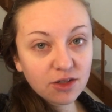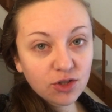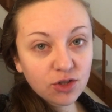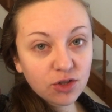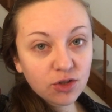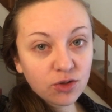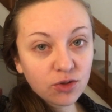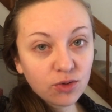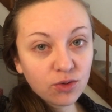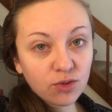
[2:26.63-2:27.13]

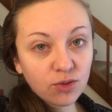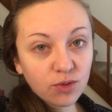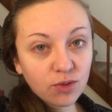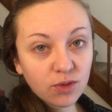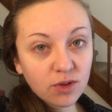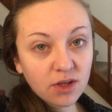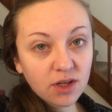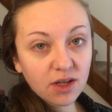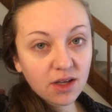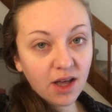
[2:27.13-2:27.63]

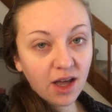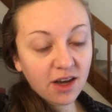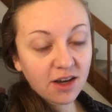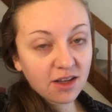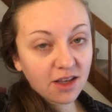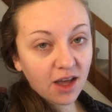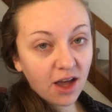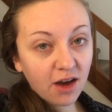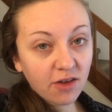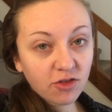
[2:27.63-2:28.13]
to kind
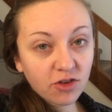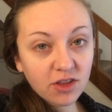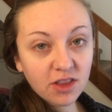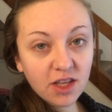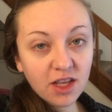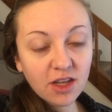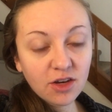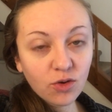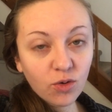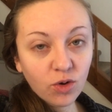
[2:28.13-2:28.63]
of get
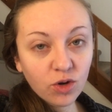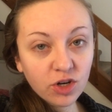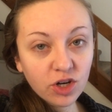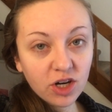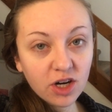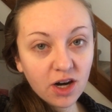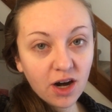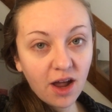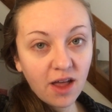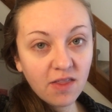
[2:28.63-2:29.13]
everything in order,